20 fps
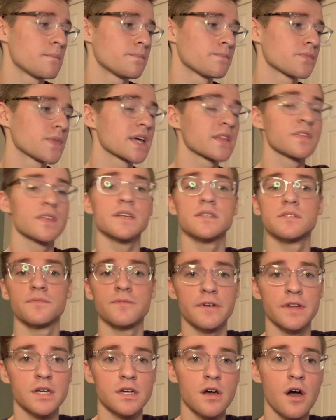Like this
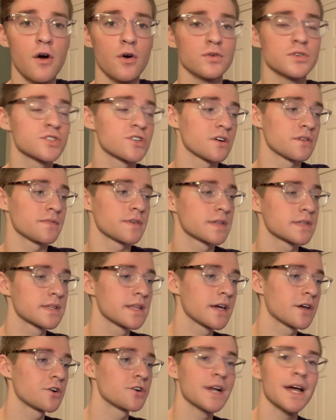video surfaced
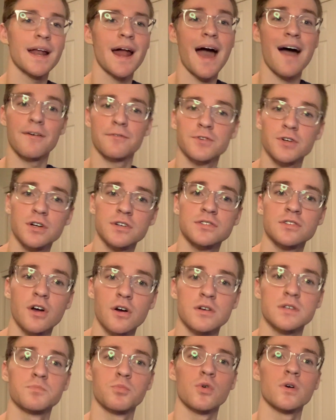the internet after A Star
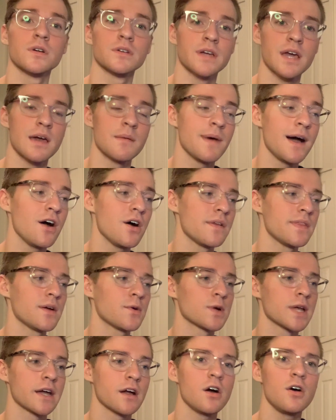Is Born came out, and they
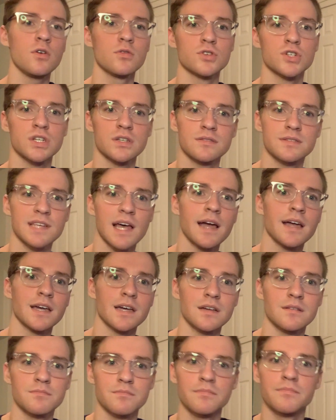were like, oh, she sang
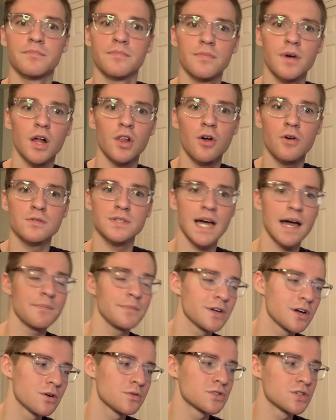it a long time
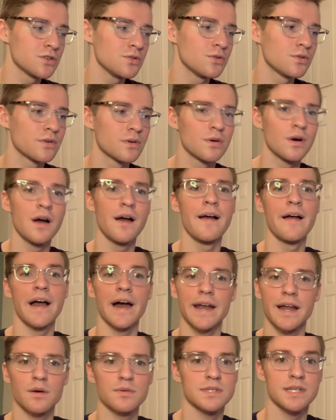ago too.
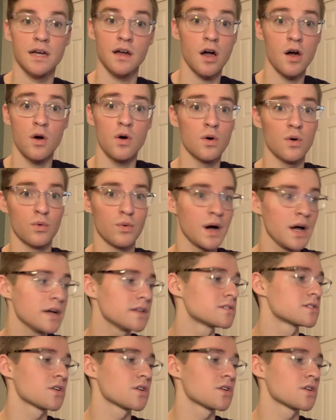And I was like, oh, what?